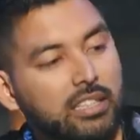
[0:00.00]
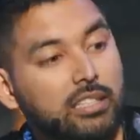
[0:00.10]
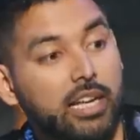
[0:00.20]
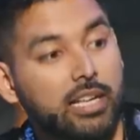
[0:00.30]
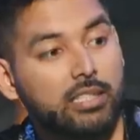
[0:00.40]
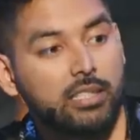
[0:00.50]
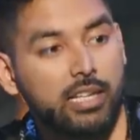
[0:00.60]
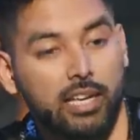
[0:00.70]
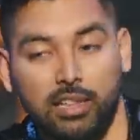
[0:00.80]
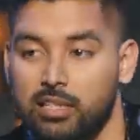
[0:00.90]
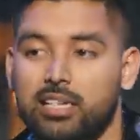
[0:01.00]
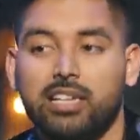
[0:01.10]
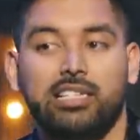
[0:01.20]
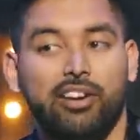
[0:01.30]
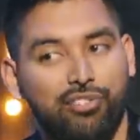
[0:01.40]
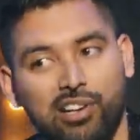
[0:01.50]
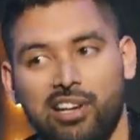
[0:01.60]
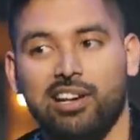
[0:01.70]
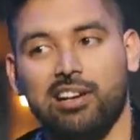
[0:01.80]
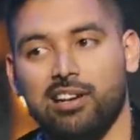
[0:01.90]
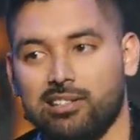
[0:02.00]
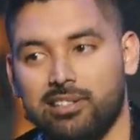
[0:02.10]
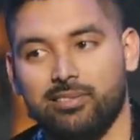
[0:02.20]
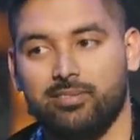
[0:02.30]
this guy is scary. This guy is definitely a cult.